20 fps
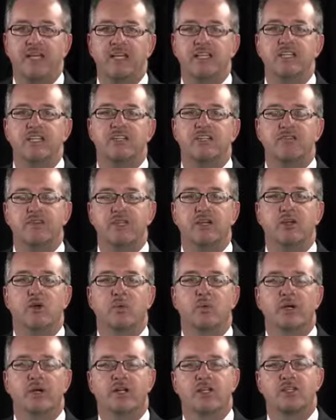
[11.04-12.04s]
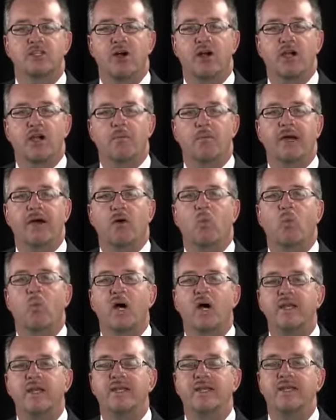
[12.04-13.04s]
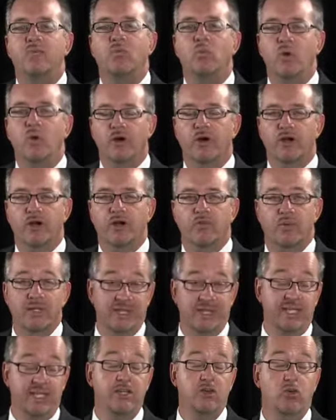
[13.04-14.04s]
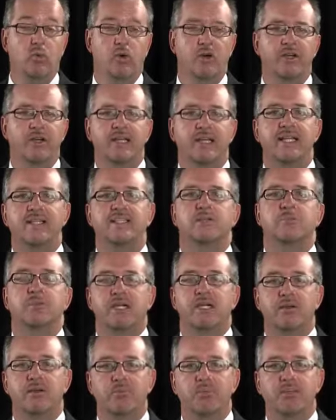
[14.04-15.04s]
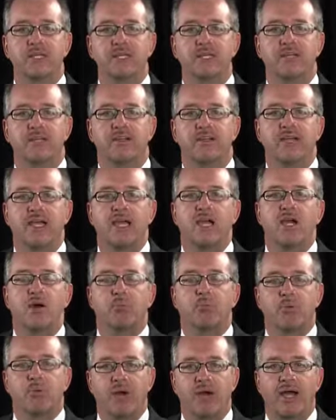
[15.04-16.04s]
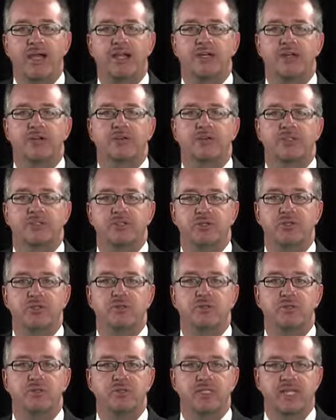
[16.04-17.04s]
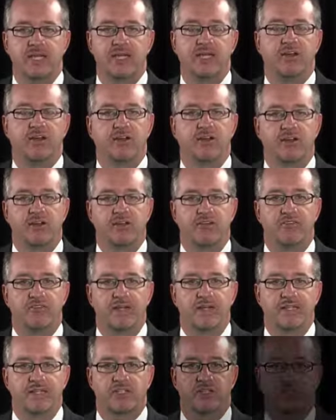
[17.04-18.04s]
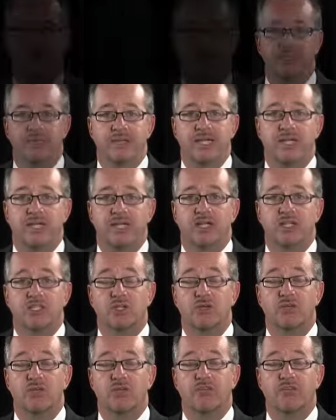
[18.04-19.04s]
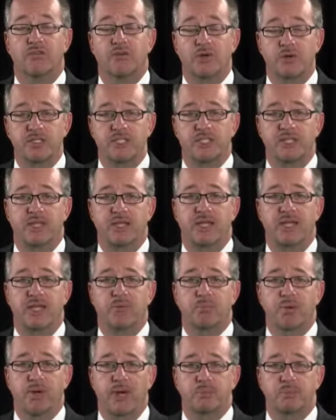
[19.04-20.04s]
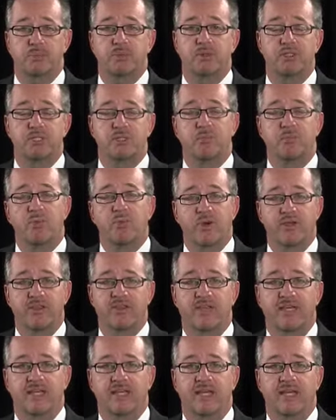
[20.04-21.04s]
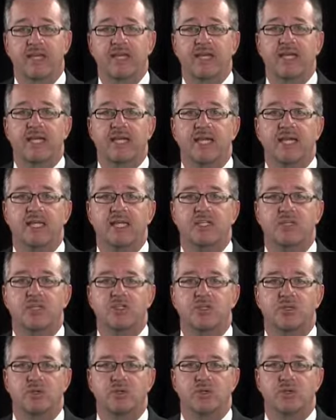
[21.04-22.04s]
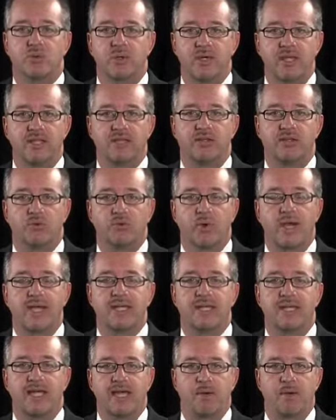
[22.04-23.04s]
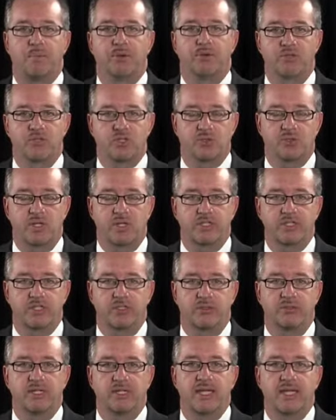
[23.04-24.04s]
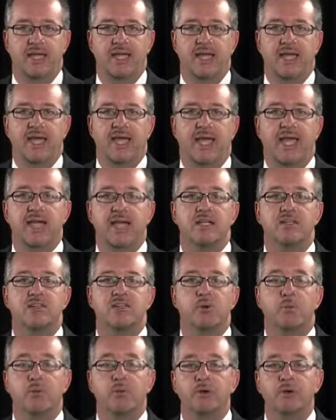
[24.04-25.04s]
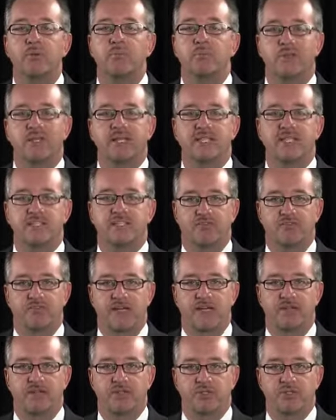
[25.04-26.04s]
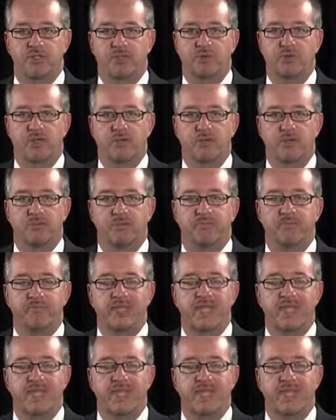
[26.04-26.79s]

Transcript: In this video, we're going to talk about what work, what legal work needs to be completed prior to taking on an investor. So the first and perhaps most important thing is to create the right capital structure and to put in place a founder's agreement.